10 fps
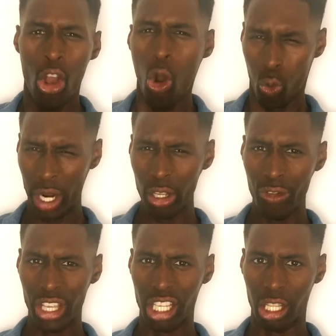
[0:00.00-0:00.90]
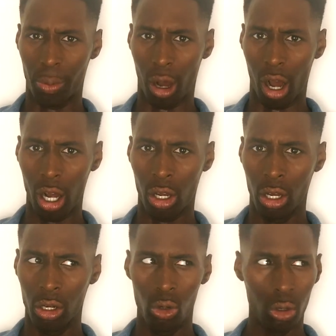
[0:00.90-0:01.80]
When you visit the park,
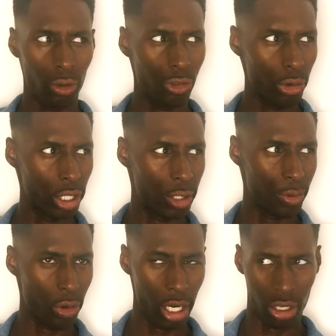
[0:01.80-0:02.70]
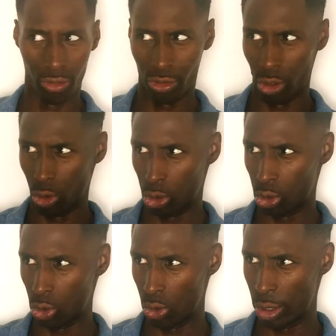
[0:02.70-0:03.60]
look for inspiration for your
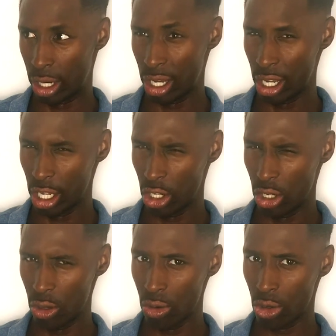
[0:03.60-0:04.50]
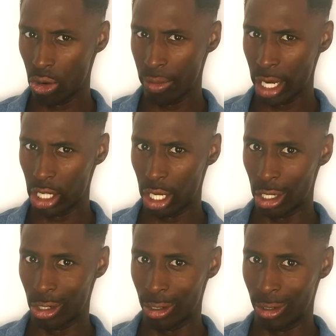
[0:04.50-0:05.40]
story and use your
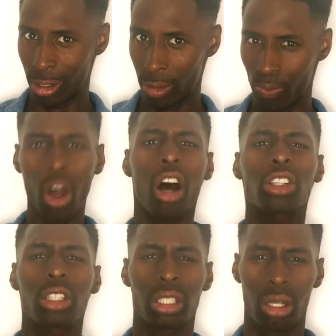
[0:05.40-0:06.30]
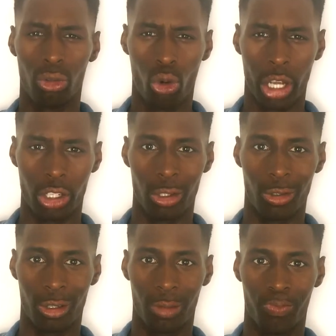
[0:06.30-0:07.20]
imagination. Ask yourself
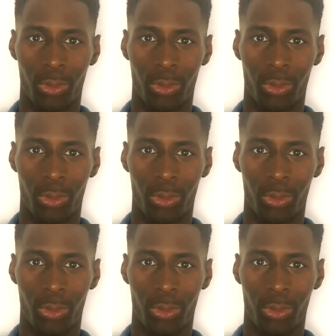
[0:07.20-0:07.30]
questions.